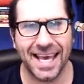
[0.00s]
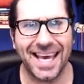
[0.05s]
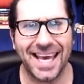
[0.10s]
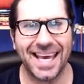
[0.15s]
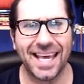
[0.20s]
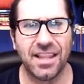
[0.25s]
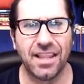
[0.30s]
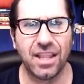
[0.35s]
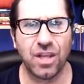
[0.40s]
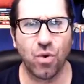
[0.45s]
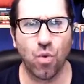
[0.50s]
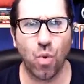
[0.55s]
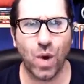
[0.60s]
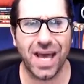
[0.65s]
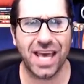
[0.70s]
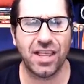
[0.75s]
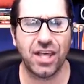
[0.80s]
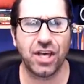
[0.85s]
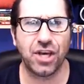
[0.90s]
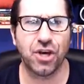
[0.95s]
In the
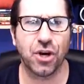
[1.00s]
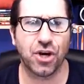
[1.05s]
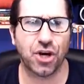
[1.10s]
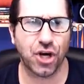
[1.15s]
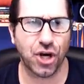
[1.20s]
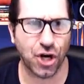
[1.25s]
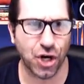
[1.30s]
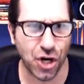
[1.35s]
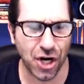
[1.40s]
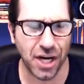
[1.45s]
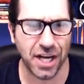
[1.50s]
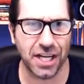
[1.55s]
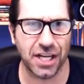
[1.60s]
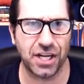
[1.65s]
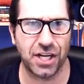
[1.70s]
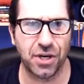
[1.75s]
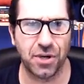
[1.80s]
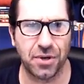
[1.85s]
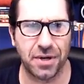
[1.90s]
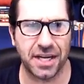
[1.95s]
way that you're currently
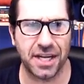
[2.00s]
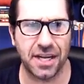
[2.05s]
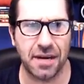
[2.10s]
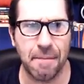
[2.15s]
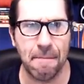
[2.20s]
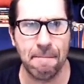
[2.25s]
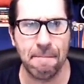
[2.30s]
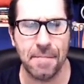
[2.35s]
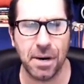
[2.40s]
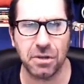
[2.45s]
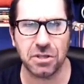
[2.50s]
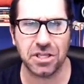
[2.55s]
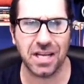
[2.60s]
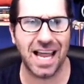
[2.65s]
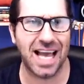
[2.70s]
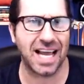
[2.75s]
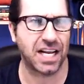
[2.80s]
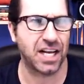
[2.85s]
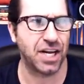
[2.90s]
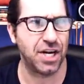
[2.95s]
doing it, most
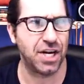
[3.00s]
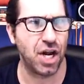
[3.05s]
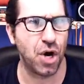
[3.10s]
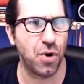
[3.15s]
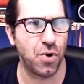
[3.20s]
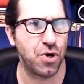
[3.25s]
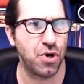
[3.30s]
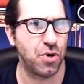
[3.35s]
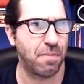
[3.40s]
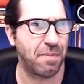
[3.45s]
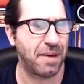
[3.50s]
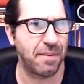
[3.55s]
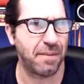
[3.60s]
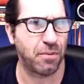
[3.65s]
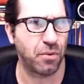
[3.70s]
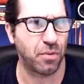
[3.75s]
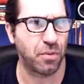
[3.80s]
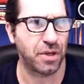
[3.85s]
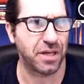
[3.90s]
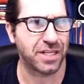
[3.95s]
likely no new
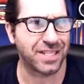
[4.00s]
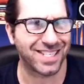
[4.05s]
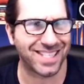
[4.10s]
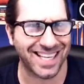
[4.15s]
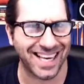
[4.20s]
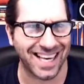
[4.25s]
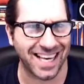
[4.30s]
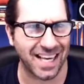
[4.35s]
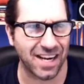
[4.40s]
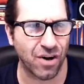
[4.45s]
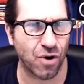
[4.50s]
people will see it.